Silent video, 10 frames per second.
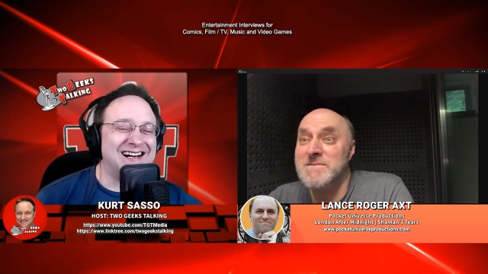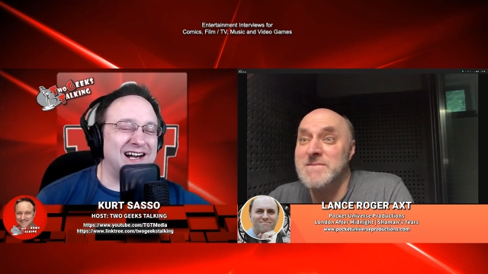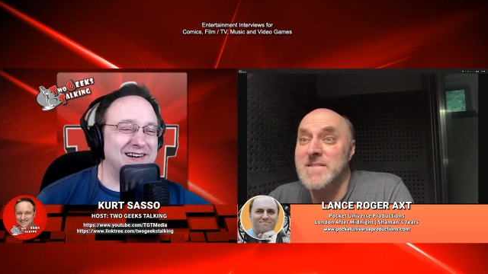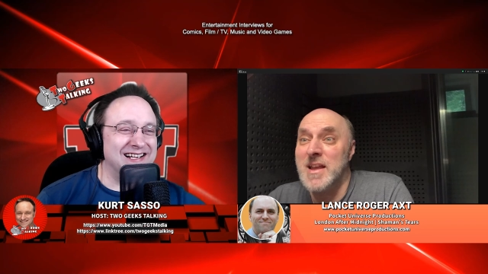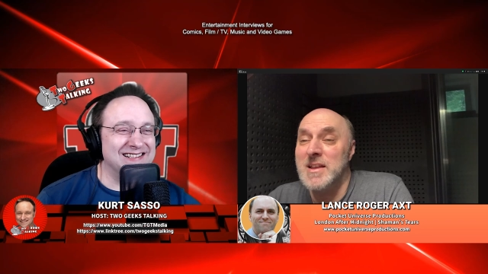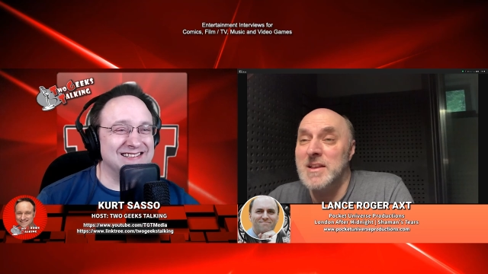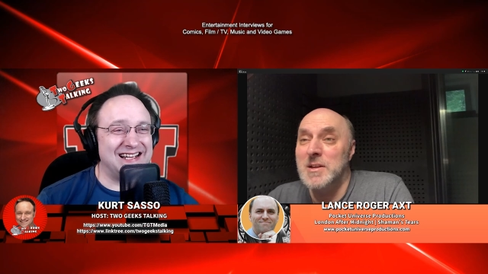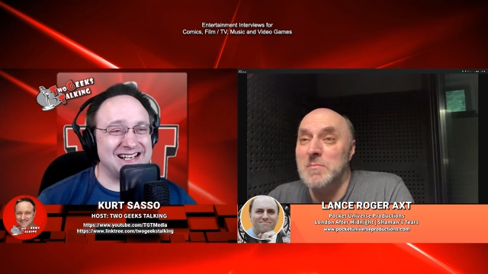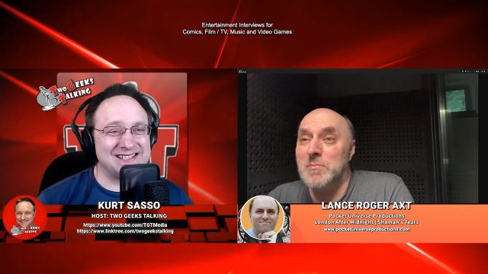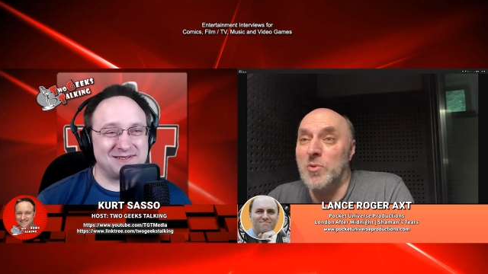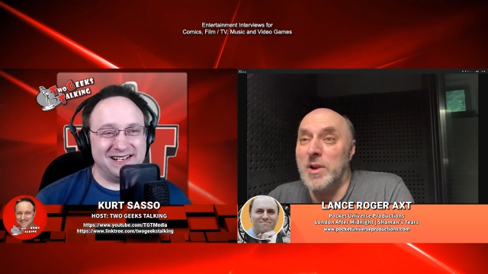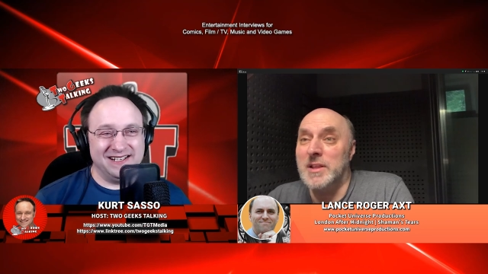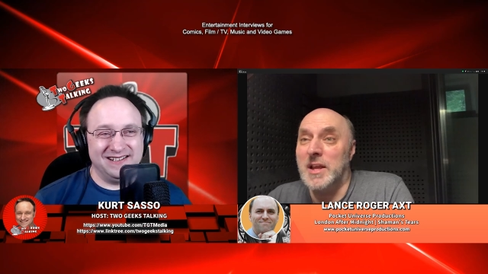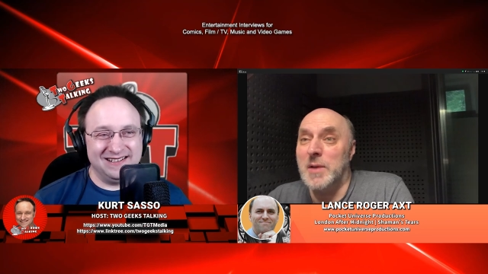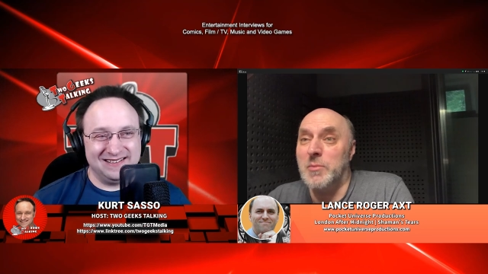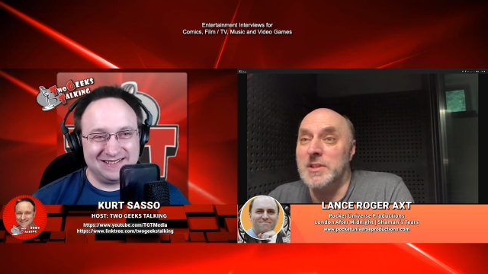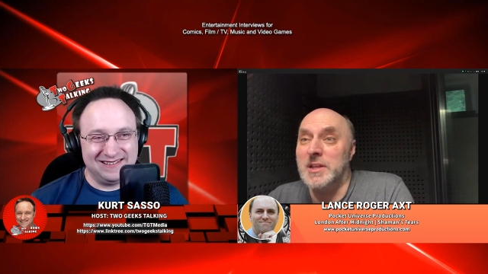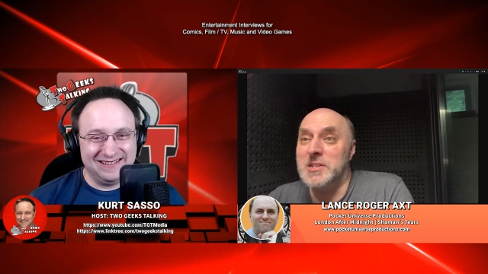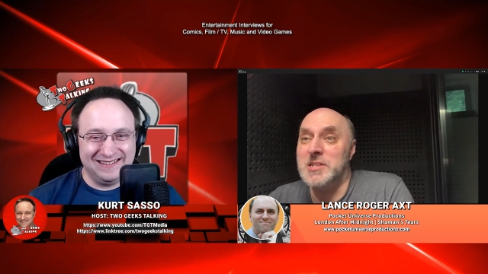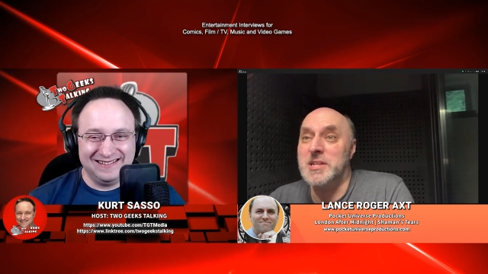Speaker 1: All right. Last bring three. it up with the
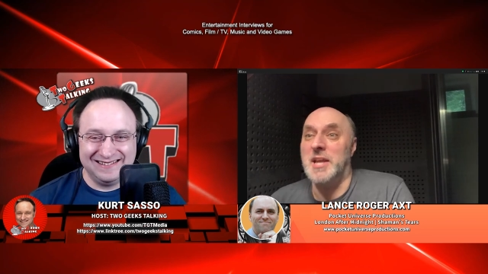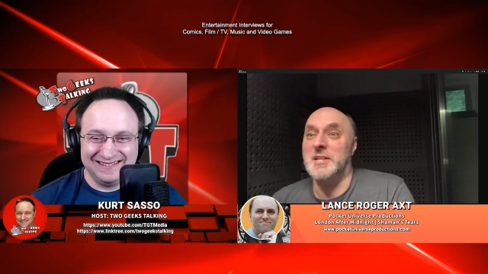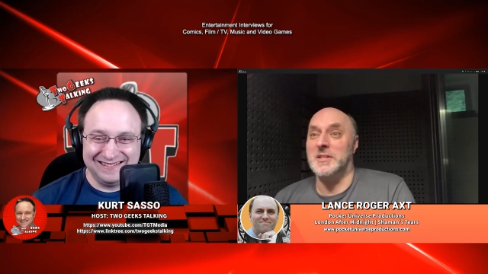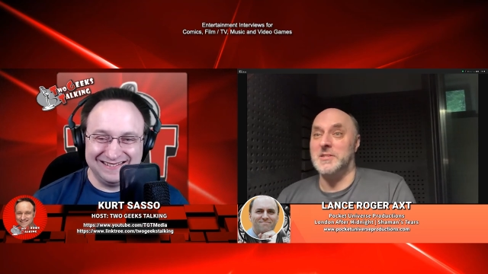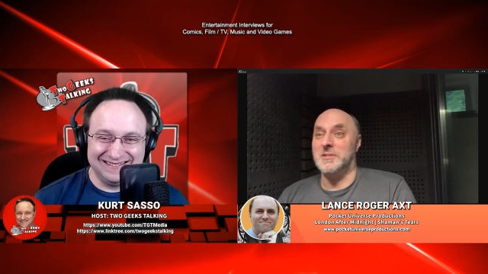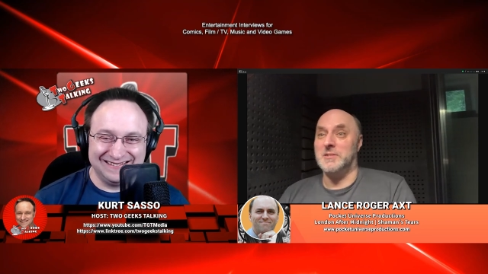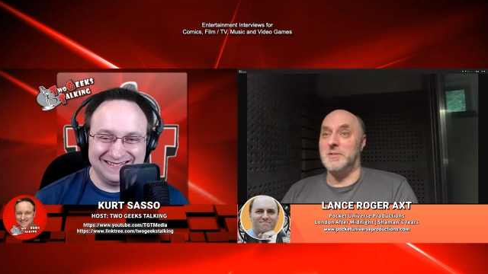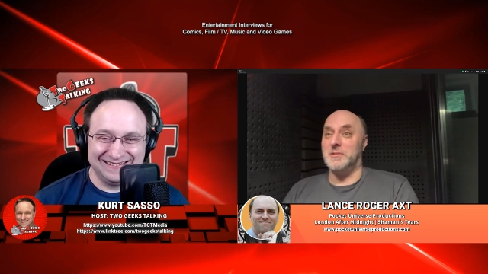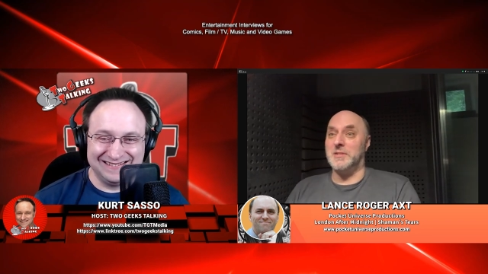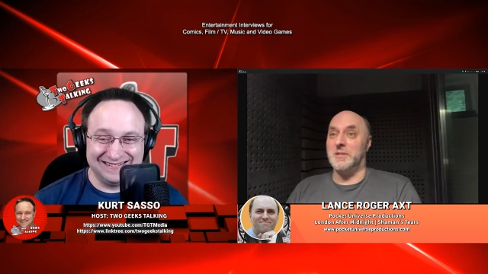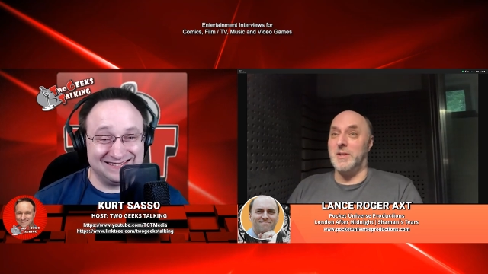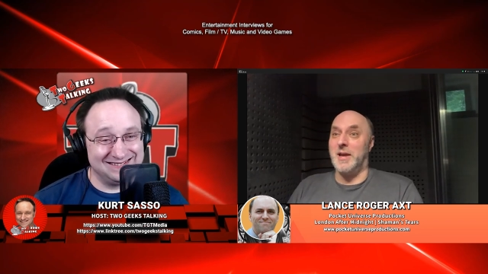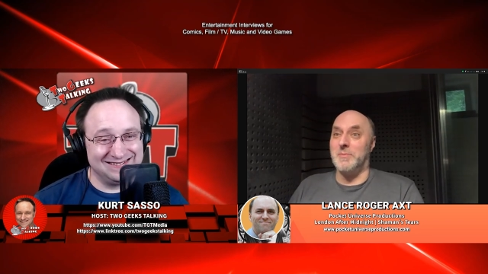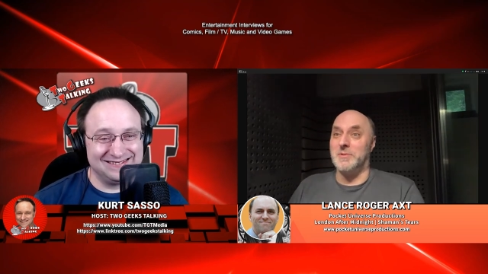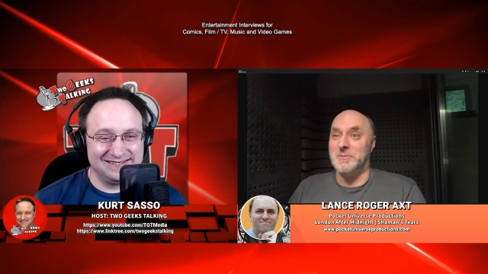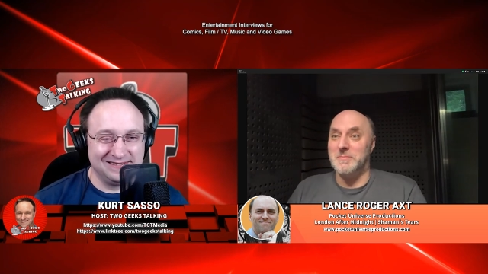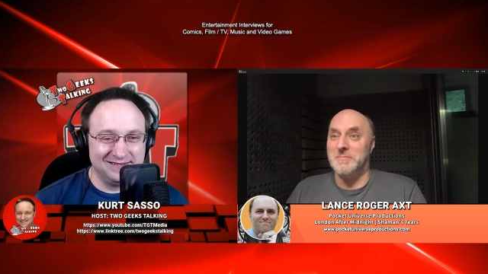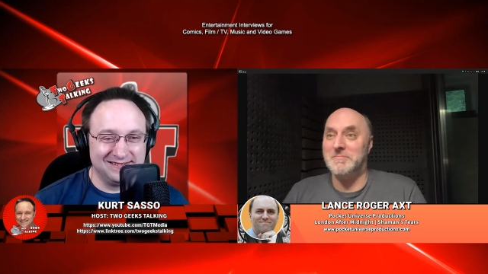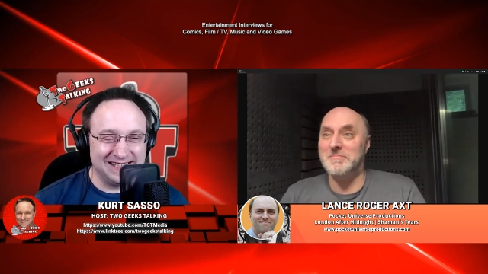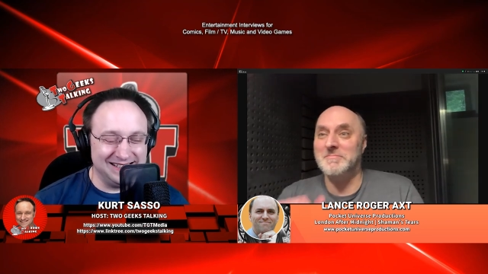estate. Let's, let's see what happens.
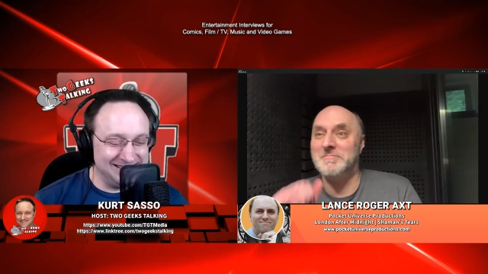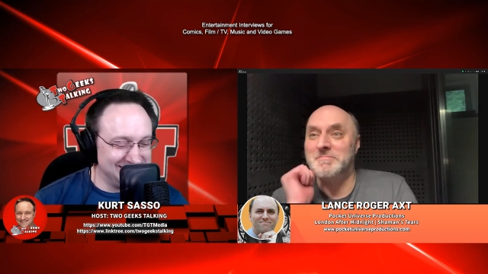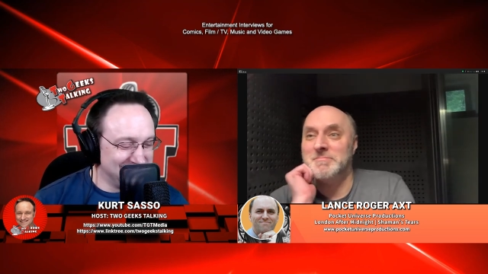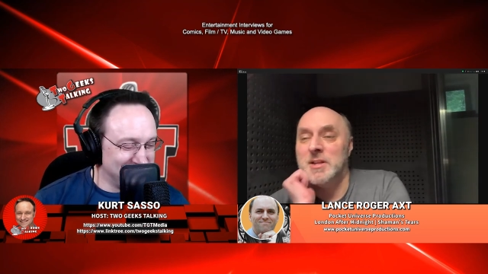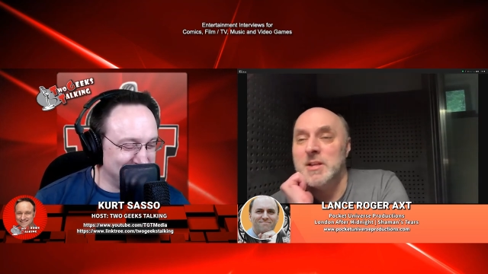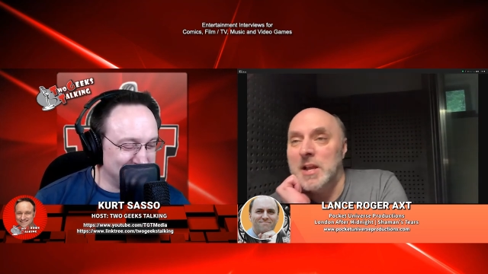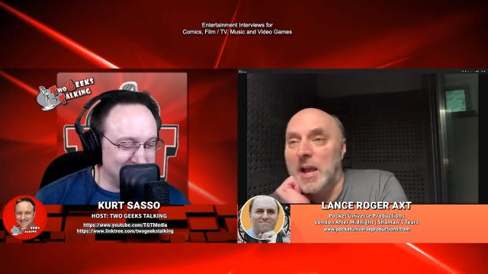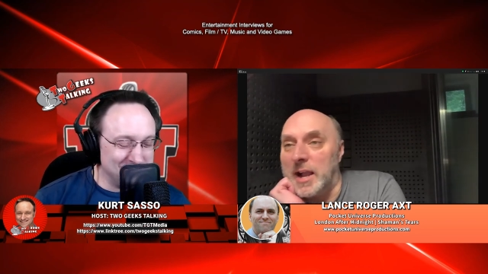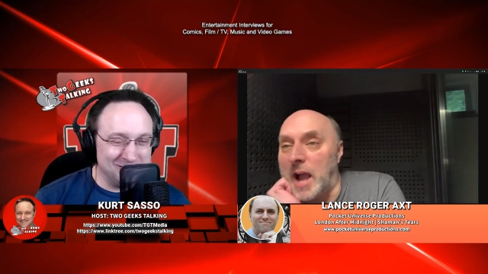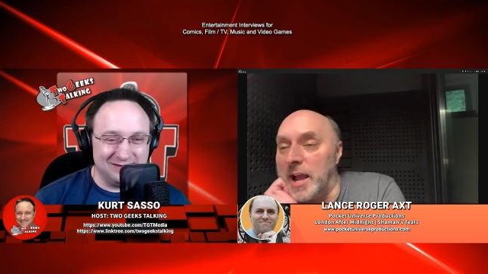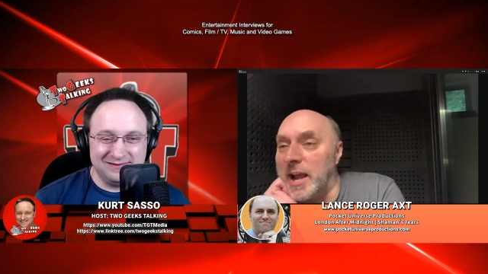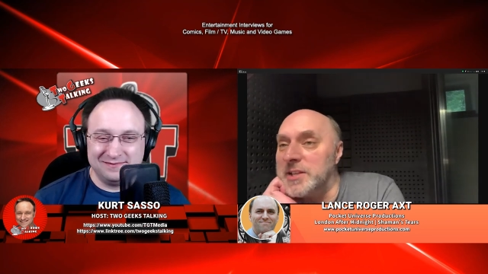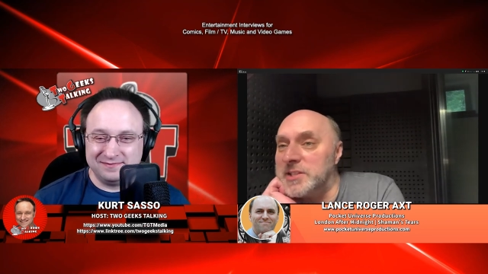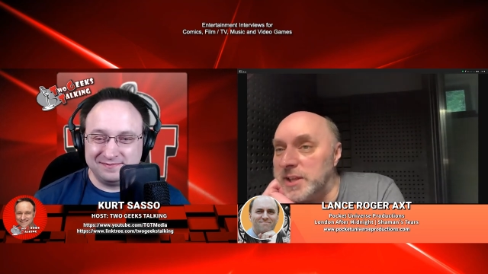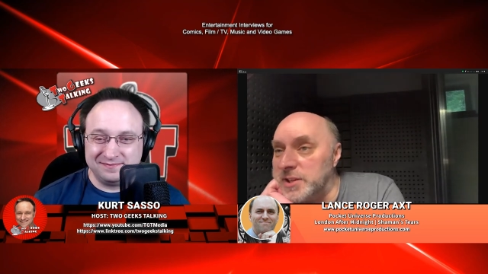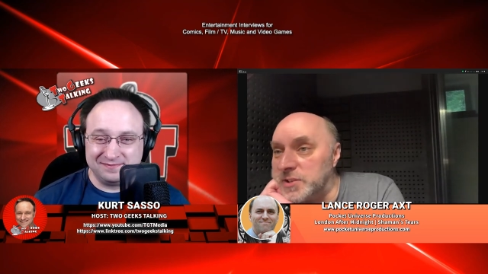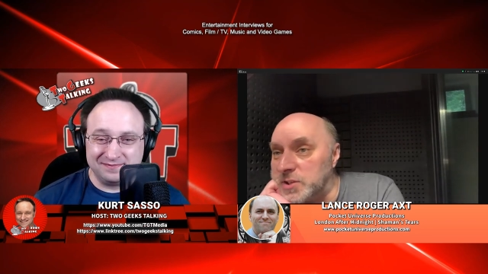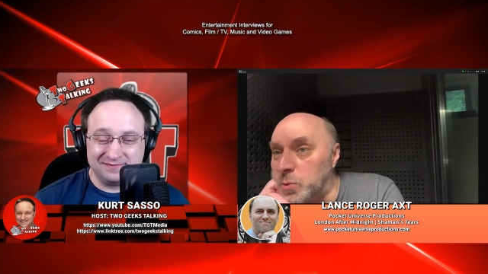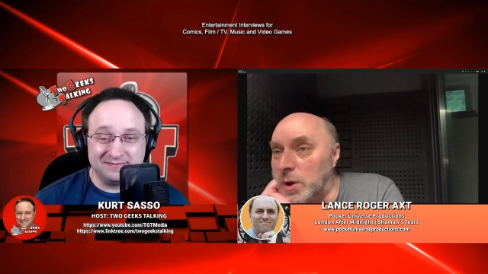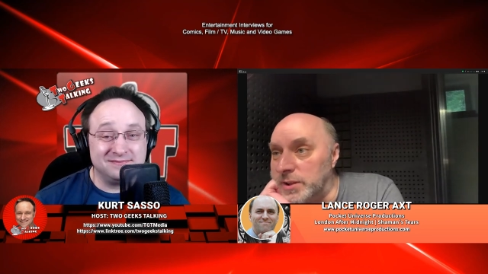I, I gotta say this as well. The